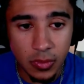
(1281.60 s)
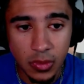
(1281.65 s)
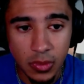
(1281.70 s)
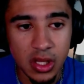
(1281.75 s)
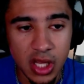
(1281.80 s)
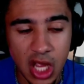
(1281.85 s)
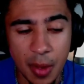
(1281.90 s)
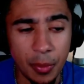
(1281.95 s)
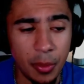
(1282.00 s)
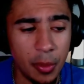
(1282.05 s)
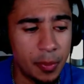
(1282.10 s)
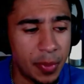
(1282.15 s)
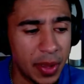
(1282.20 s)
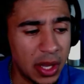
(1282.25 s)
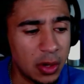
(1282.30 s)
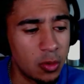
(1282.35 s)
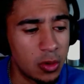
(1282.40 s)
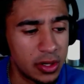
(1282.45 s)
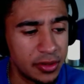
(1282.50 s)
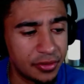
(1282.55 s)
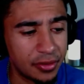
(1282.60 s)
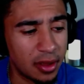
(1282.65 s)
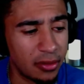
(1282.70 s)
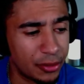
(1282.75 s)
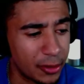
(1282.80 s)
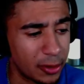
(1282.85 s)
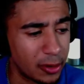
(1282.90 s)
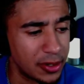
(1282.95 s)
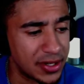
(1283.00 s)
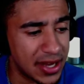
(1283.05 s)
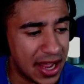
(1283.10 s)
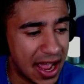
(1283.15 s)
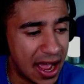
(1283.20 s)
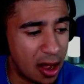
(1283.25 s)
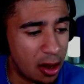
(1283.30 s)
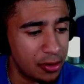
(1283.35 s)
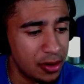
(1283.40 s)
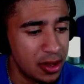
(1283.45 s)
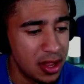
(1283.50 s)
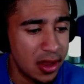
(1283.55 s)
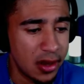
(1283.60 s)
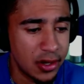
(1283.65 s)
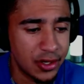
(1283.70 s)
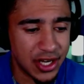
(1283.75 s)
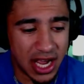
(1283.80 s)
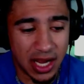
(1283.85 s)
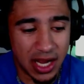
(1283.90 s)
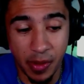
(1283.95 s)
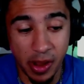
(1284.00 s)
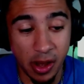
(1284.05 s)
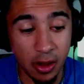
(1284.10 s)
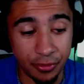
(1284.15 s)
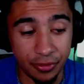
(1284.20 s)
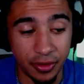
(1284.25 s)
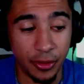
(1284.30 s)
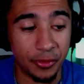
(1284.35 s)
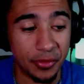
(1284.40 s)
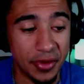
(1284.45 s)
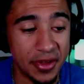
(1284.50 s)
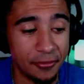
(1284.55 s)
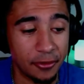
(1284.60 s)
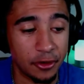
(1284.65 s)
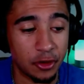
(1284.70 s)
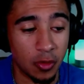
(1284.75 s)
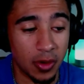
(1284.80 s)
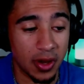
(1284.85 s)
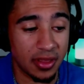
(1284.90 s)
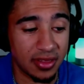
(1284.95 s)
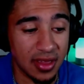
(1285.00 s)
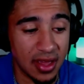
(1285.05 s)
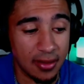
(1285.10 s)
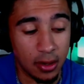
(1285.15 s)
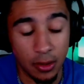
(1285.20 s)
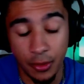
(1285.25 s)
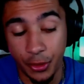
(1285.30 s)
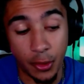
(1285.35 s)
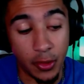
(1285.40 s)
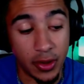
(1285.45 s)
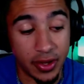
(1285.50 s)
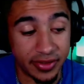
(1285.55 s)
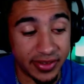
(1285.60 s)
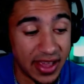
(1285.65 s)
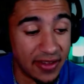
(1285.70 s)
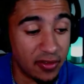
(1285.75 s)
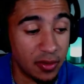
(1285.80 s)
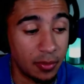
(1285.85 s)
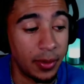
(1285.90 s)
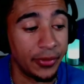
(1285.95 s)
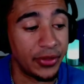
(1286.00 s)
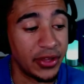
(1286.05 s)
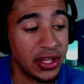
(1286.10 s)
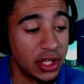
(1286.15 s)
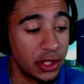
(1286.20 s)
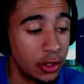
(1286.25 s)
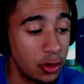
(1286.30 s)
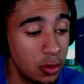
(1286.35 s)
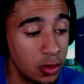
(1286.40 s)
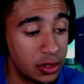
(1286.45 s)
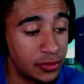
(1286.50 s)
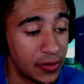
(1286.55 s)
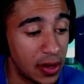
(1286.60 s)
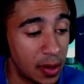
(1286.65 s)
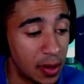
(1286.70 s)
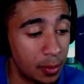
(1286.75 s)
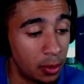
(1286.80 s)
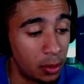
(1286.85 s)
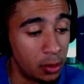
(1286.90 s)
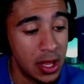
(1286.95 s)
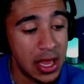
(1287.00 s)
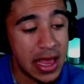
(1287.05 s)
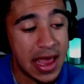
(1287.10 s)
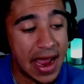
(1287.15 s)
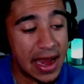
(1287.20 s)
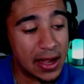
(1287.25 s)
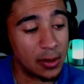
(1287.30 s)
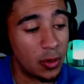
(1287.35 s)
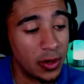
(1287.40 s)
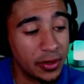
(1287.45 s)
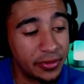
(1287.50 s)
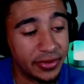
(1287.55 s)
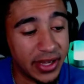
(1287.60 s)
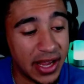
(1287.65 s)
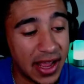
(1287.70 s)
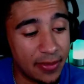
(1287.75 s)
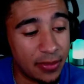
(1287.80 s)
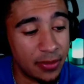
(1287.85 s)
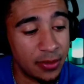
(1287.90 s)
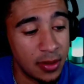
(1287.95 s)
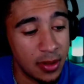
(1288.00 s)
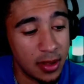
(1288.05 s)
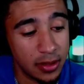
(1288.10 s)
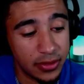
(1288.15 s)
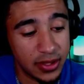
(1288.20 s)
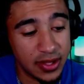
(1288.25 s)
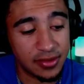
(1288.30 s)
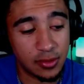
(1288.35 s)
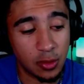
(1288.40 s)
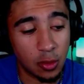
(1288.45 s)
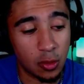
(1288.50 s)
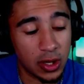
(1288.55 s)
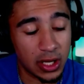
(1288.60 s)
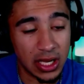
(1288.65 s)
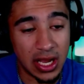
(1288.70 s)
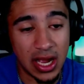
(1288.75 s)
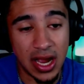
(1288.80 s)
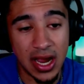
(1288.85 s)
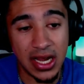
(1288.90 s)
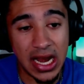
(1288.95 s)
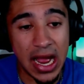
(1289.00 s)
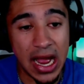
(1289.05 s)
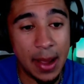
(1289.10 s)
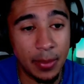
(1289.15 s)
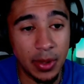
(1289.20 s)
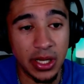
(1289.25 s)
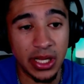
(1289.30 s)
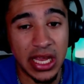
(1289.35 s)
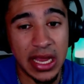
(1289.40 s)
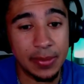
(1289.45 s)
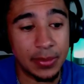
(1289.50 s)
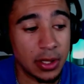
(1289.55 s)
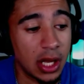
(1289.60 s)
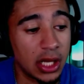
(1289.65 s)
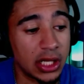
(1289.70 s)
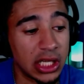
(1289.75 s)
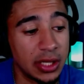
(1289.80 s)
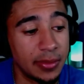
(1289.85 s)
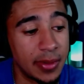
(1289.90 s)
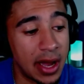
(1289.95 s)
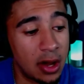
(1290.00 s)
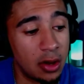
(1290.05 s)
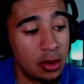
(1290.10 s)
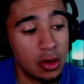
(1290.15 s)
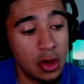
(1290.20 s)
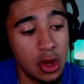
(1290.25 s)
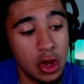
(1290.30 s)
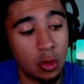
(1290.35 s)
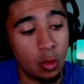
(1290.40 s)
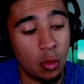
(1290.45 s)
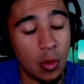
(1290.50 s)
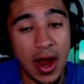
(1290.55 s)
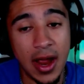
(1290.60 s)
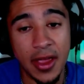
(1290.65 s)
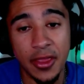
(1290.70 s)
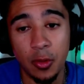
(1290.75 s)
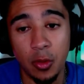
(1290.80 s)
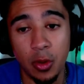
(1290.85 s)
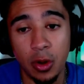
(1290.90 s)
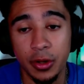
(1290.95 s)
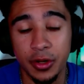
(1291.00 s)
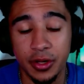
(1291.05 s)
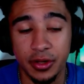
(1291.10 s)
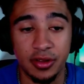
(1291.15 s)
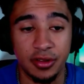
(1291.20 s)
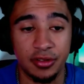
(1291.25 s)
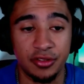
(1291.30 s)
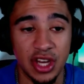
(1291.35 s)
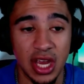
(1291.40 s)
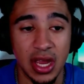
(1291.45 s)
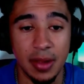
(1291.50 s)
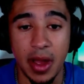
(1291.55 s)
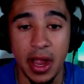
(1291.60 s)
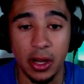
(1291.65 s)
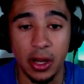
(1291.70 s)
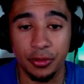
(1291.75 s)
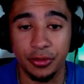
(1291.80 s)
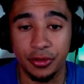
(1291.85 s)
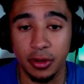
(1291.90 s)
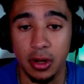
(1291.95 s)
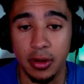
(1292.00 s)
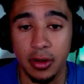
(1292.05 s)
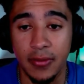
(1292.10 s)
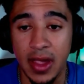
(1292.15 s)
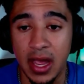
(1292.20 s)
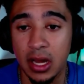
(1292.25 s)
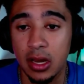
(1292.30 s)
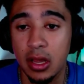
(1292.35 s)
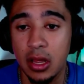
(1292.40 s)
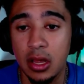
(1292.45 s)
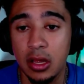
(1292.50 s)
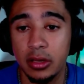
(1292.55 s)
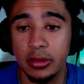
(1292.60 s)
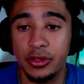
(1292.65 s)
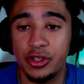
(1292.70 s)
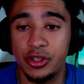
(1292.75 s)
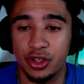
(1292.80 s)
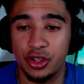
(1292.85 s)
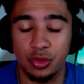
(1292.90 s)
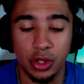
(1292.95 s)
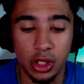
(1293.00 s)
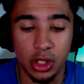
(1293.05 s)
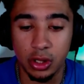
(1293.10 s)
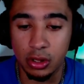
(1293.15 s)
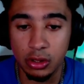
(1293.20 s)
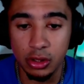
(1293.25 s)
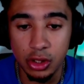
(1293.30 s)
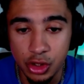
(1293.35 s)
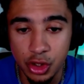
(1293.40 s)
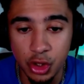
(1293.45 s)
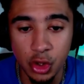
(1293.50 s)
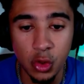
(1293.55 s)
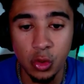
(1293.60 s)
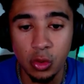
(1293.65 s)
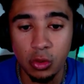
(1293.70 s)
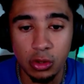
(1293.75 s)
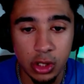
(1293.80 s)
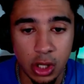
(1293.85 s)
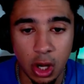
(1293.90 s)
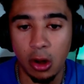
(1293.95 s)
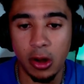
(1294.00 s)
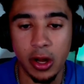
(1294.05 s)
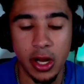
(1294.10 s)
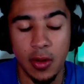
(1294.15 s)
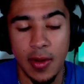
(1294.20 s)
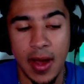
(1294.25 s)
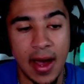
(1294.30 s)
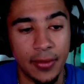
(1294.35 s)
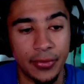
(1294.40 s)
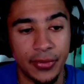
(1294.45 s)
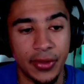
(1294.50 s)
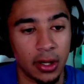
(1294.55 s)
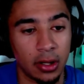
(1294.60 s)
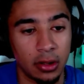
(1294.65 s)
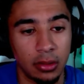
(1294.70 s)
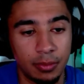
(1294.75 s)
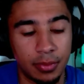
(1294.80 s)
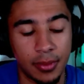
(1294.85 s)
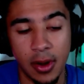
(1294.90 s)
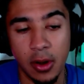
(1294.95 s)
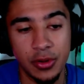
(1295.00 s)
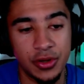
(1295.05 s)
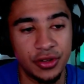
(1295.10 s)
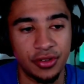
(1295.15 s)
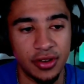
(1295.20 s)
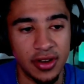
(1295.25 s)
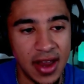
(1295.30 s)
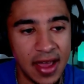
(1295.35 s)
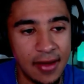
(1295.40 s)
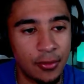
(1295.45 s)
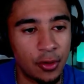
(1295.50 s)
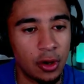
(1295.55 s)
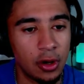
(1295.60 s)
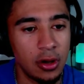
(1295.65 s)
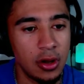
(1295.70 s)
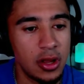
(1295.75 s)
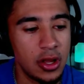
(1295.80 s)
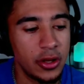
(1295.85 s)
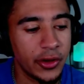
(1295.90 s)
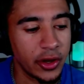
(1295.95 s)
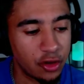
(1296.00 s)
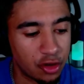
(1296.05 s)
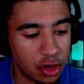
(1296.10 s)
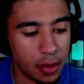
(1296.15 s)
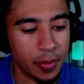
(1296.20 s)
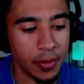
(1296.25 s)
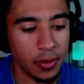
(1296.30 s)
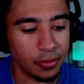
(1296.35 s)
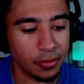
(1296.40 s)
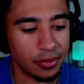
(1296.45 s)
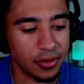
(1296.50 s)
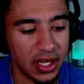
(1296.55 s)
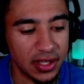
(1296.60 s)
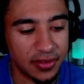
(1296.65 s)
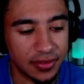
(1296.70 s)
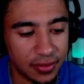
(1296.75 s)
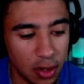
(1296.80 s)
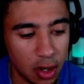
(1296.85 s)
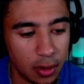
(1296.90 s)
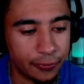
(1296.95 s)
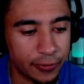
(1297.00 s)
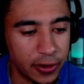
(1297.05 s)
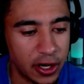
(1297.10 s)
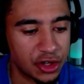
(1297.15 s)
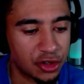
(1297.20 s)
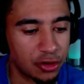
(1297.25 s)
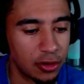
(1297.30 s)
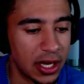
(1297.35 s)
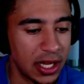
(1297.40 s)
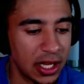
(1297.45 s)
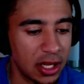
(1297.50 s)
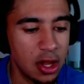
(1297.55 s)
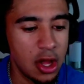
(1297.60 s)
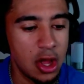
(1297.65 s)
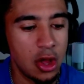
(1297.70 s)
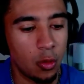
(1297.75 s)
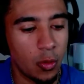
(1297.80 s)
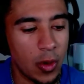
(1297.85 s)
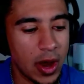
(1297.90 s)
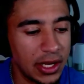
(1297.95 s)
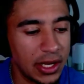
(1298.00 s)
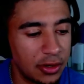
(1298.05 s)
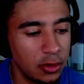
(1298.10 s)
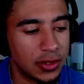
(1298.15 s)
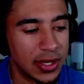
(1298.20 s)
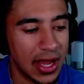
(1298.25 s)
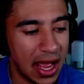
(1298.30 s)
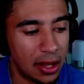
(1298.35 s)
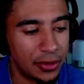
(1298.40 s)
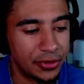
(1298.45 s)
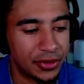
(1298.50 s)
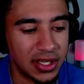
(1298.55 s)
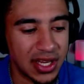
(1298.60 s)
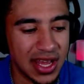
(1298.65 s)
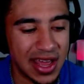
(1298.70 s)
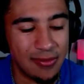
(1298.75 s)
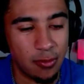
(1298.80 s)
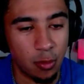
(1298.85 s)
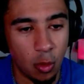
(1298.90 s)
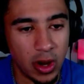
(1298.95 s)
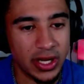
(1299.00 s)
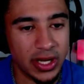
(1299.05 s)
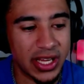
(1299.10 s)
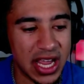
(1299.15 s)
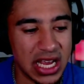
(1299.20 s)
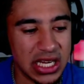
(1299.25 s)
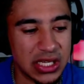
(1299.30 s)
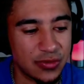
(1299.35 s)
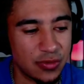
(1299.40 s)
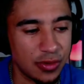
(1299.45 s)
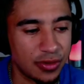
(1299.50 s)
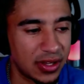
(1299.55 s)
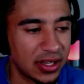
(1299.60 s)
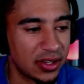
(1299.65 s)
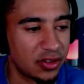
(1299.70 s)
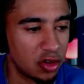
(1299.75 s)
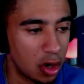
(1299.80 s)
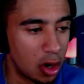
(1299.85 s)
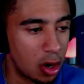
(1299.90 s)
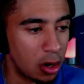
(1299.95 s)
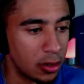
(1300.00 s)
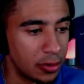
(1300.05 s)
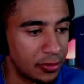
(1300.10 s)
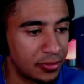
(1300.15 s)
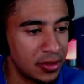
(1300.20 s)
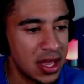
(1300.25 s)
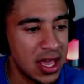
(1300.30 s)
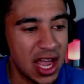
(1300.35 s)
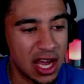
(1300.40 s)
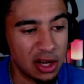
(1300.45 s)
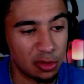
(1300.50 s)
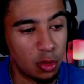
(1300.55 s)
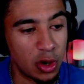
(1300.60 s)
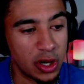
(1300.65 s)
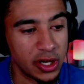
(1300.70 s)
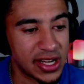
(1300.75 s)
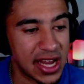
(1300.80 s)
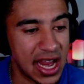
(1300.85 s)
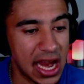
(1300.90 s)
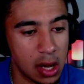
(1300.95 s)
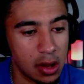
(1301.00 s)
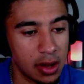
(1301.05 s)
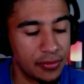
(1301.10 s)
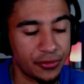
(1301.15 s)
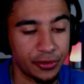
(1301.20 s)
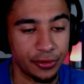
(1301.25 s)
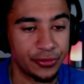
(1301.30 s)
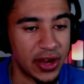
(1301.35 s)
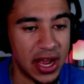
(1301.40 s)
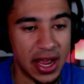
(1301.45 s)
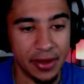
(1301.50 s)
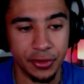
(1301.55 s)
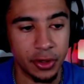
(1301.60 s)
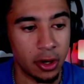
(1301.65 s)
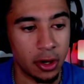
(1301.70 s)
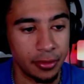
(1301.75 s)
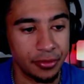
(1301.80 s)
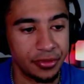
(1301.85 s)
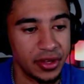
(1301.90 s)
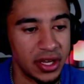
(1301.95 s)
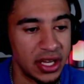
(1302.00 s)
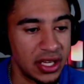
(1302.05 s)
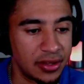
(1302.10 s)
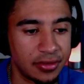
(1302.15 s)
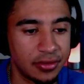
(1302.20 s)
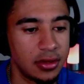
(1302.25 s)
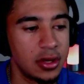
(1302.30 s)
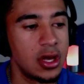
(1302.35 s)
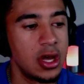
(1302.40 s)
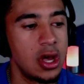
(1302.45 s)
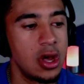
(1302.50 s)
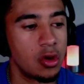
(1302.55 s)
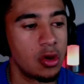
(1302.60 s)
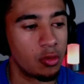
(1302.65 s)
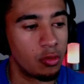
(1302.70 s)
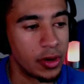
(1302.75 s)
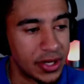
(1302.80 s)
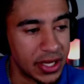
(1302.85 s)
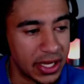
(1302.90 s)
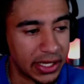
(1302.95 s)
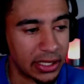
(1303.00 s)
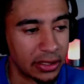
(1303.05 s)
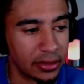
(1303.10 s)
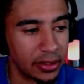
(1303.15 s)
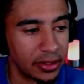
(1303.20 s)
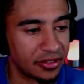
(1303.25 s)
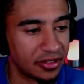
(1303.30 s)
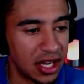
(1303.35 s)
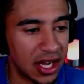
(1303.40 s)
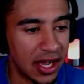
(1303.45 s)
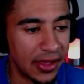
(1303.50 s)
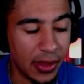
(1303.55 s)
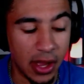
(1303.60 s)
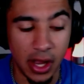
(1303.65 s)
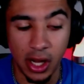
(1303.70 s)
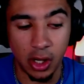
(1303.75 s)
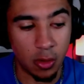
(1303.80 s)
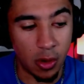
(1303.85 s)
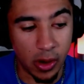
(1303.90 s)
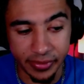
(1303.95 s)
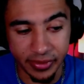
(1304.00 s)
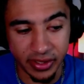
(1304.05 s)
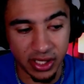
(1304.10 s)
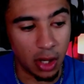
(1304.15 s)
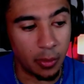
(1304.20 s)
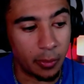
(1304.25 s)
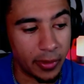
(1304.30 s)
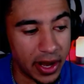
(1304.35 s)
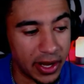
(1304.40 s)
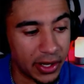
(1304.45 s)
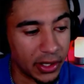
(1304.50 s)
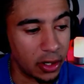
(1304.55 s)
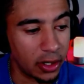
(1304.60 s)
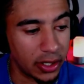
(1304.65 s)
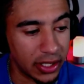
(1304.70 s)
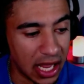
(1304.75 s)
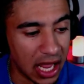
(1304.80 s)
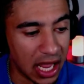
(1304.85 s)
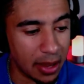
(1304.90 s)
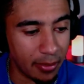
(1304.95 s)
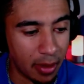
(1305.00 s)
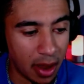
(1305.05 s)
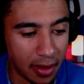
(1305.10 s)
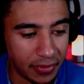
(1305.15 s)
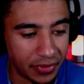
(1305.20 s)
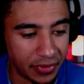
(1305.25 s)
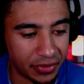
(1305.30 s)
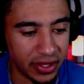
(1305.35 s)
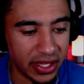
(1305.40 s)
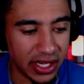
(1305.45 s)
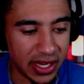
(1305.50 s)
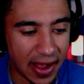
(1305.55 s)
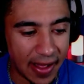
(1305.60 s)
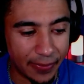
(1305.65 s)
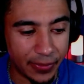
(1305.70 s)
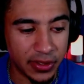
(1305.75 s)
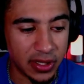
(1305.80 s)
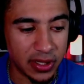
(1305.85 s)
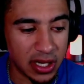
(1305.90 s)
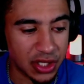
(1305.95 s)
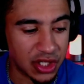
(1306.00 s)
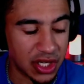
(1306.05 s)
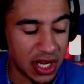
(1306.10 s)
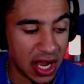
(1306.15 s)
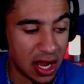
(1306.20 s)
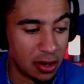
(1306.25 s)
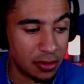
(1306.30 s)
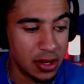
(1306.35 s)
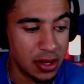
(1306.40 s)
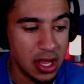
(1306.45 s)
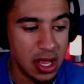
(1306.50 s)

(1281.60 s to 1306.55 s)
couple big ones on third down. Jack Peterson, 3 for 37, but the huge fumble. And once again, the storyline I'm going to keep talking about, why in the world does J.Michael Sturdivant just do cardio out there? Bro just never contributes. It's so frustrating. Way too talented to have 1 catch for 6 yards and 1 carry for 5 yards. It's ridiculous. I thought Quasi Gilmore had a good game. Obviously, he caught the touchdown.